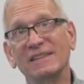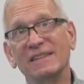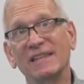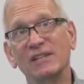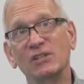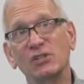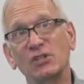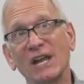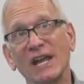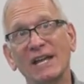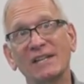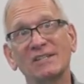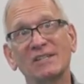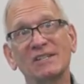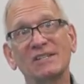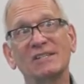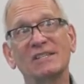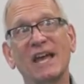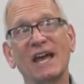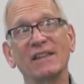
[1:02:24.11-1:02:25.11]
the
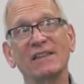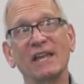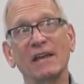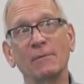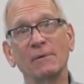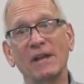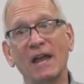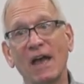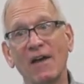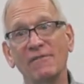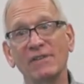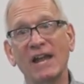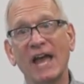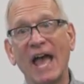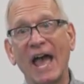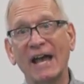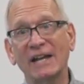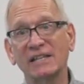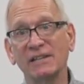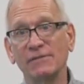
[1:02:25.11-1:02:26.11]
chances that they would have an
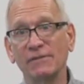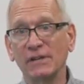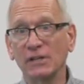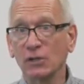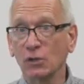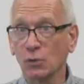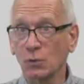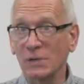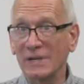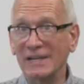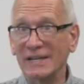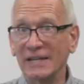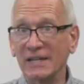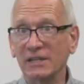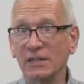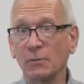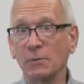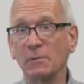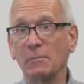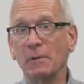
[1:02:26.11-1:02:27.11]
active
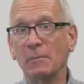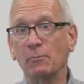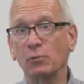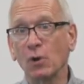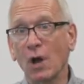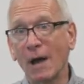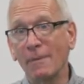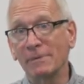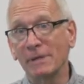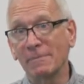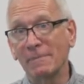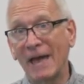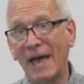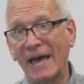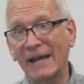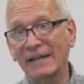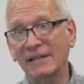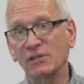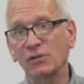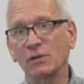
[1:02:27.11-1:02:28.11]
ingredient that would be
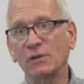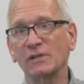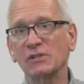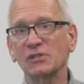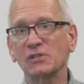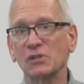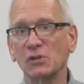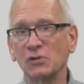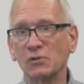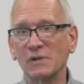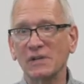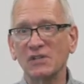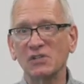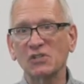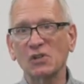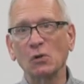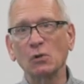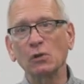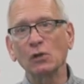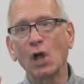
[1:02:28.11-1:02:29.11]
problematic during surgery is
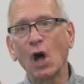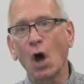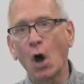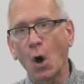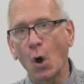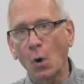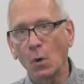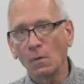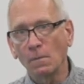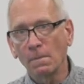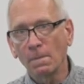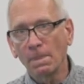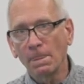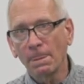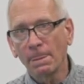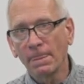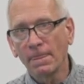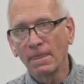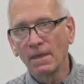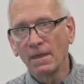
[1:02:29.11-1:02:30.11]
so low,
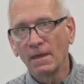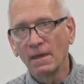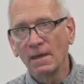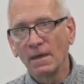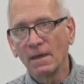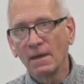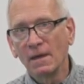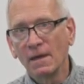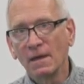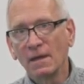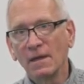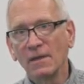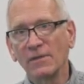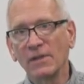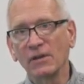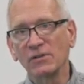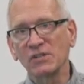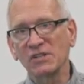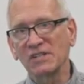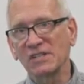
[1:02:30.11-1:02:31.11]

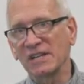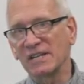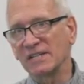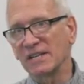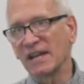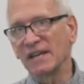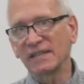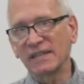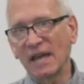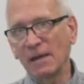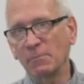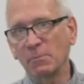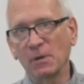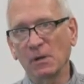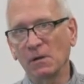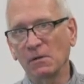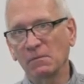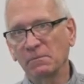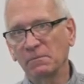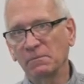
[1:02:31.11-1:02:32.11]
they'll just say, take that
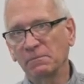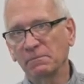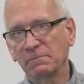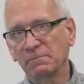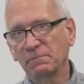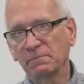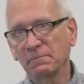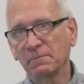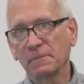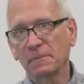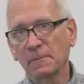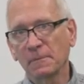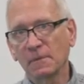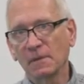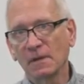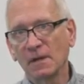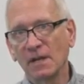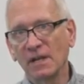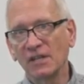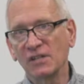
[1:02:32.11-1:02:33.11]
pill.
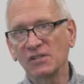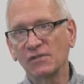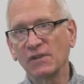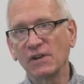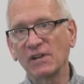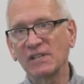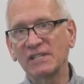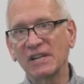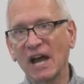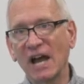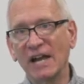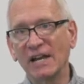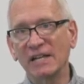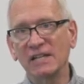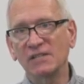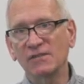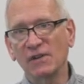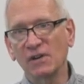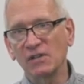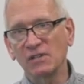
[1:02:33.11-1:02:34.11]
And it's very tiny,
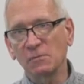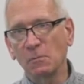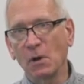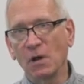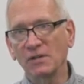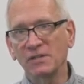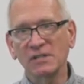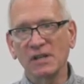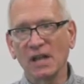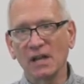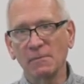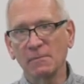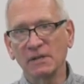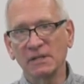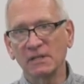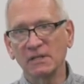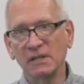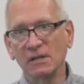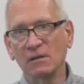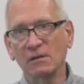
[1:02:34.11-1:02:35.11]
it's very small, it's not a big
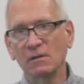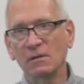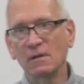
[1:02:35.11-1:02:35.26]
deal.